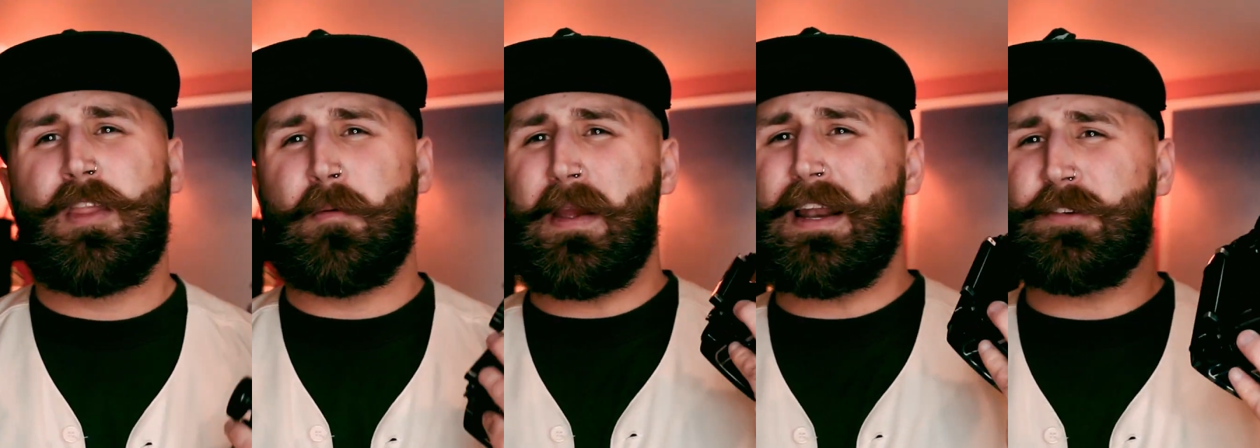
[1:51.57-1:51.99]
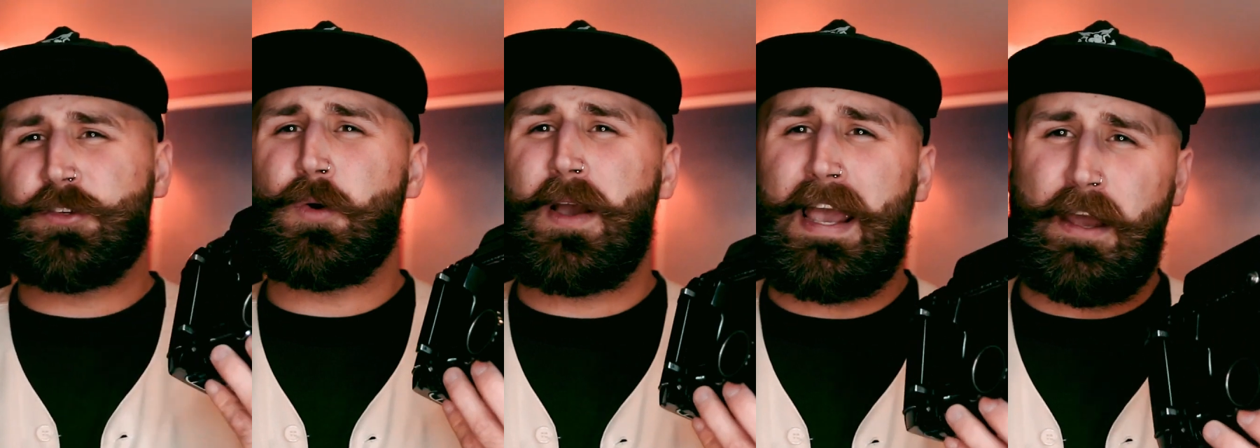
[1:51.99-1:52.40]
The main
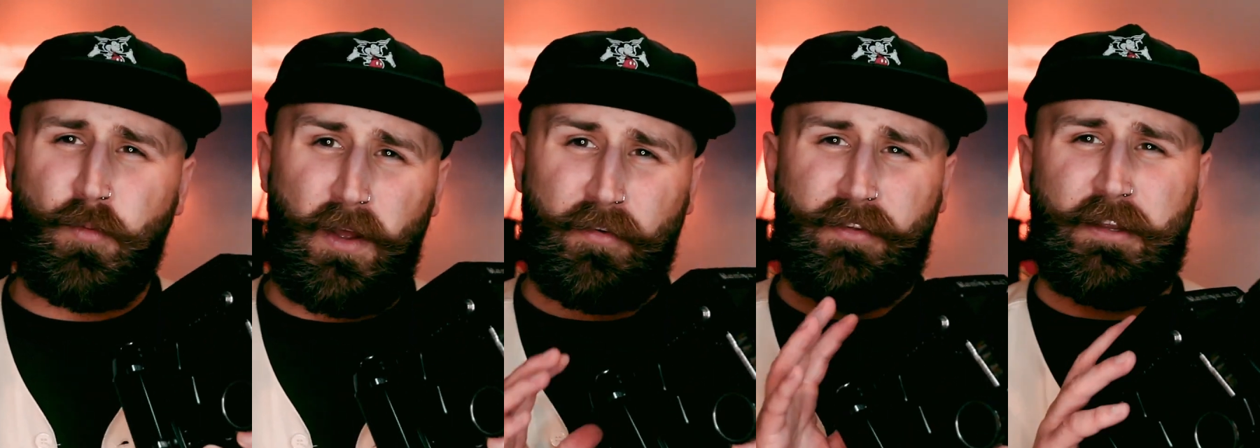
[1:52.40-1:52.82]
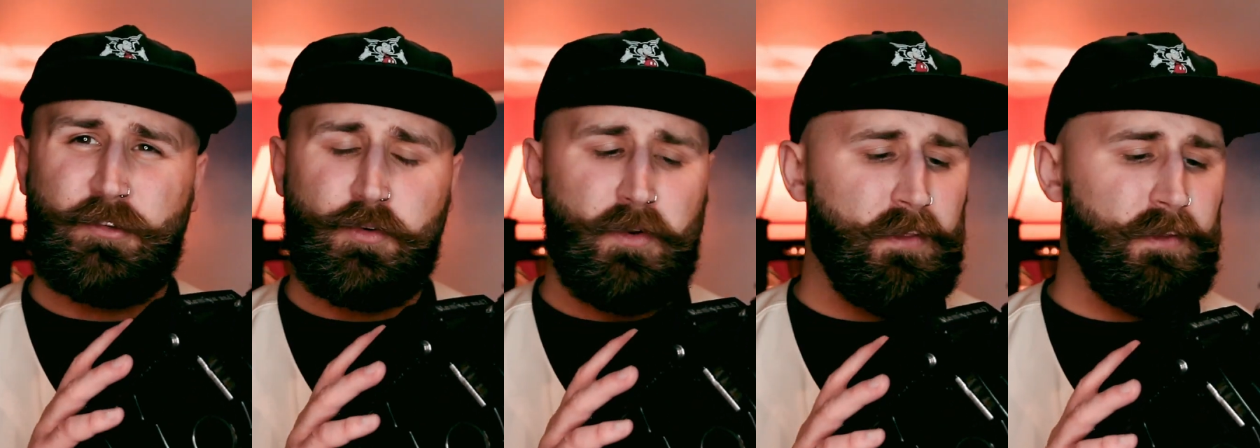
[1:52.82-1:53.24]
issue I had while I was out
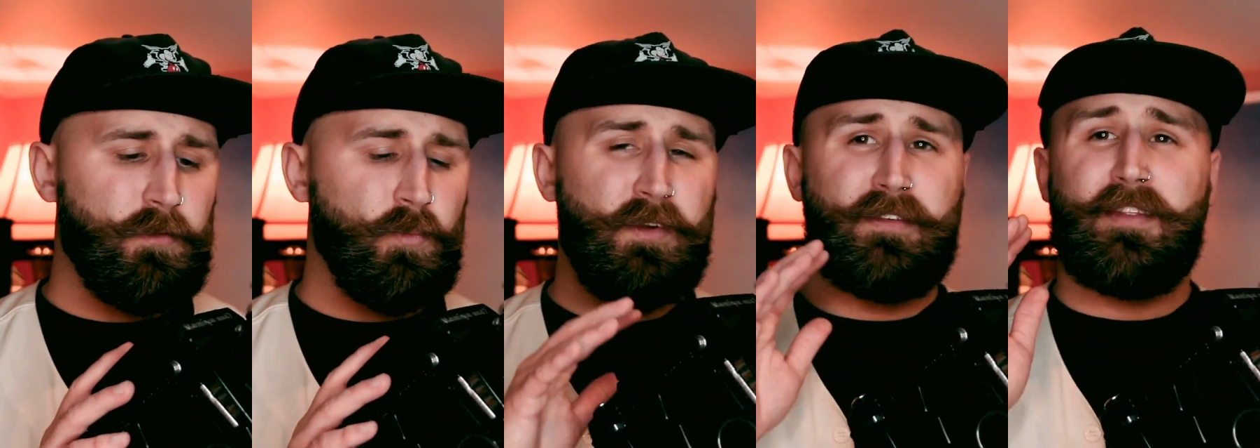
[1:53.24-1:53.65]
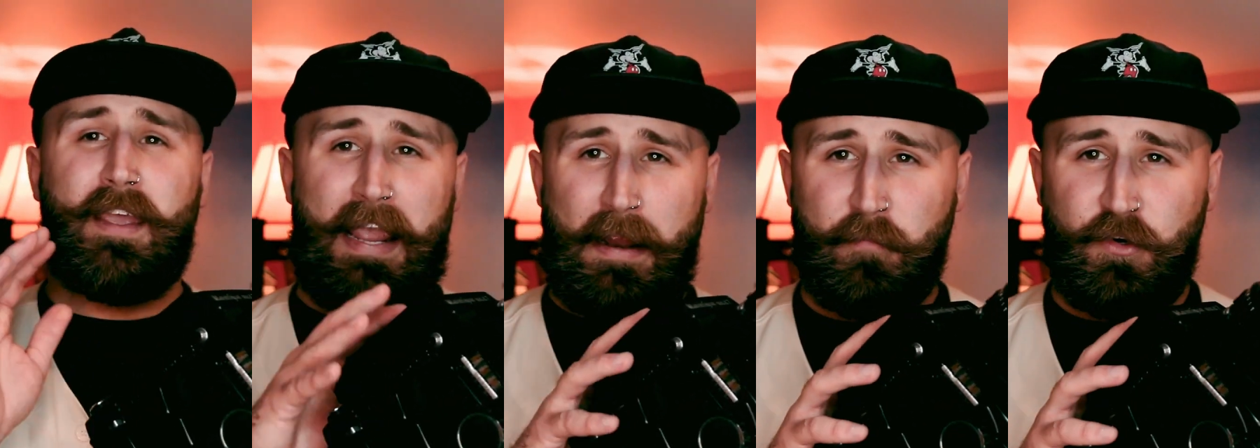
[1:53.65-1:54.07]
shooting this was the
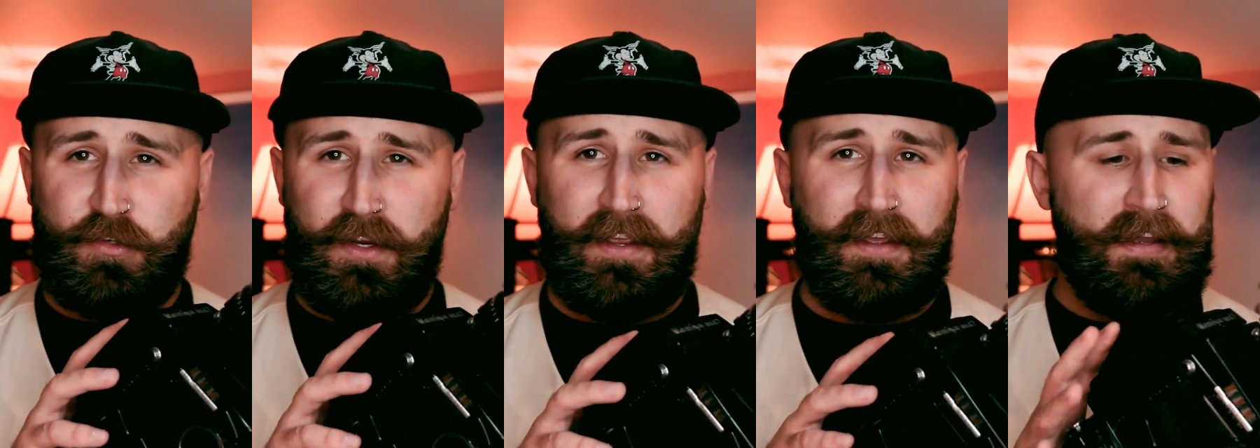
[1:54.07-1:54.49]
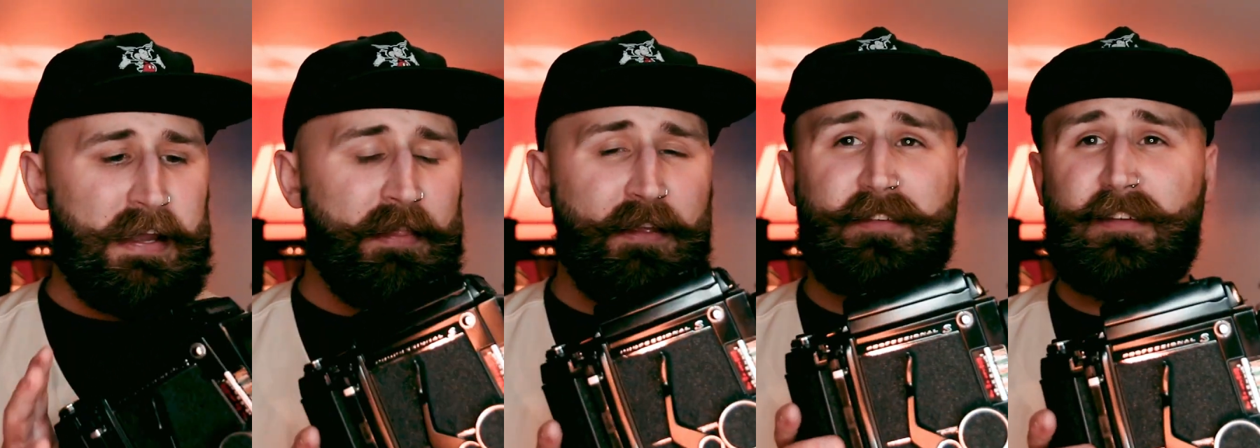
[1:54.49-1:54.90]
camera shake.
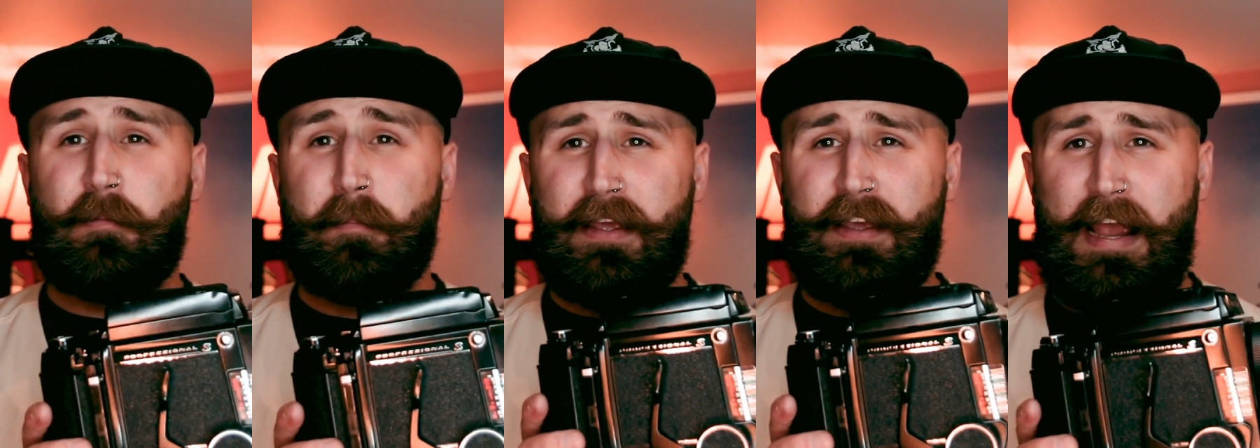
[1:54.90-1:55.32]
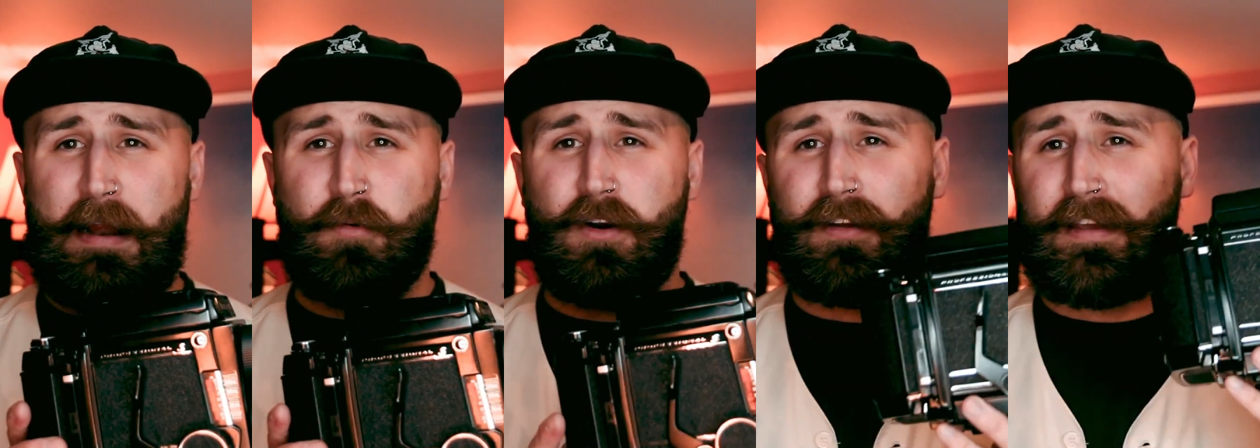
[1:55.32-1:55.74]
This is a big
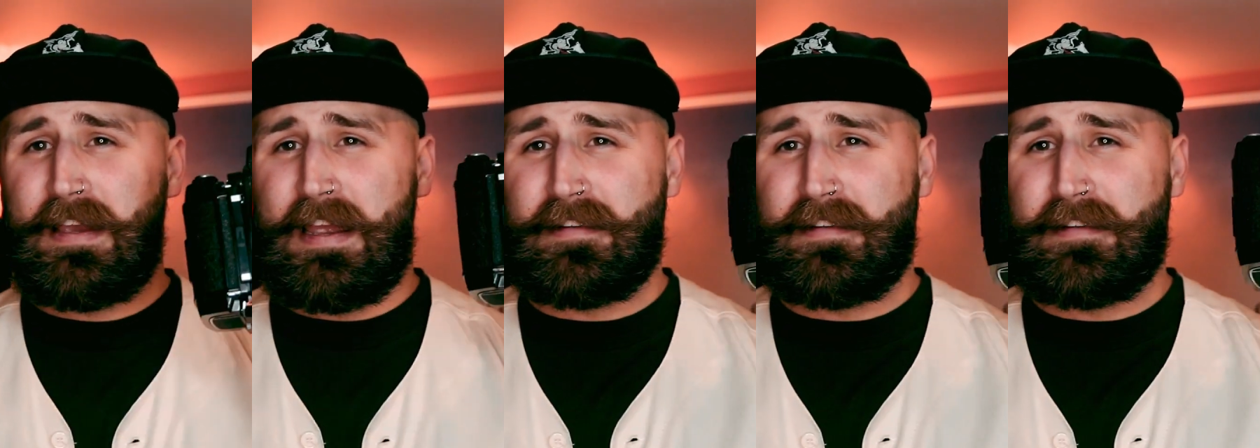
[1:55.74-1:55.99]
camera.